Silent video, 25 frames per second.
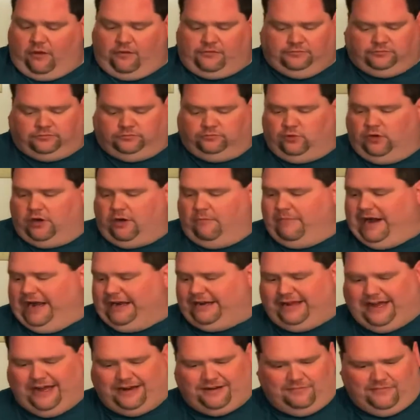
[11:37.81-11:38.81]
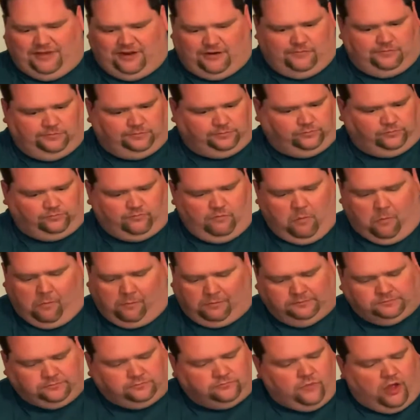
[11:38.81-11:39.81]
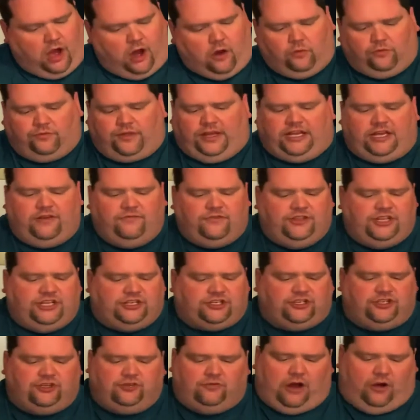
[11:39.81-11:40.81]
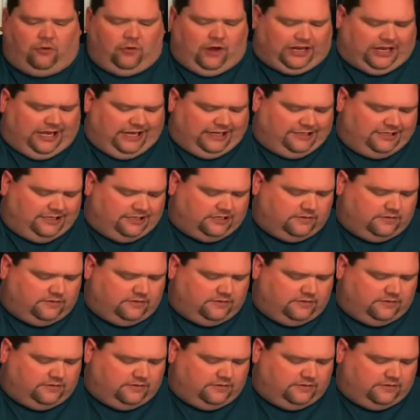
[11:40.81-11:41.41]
We'll come back to that in a minute. Oh, they give you this too. Oh, I like this.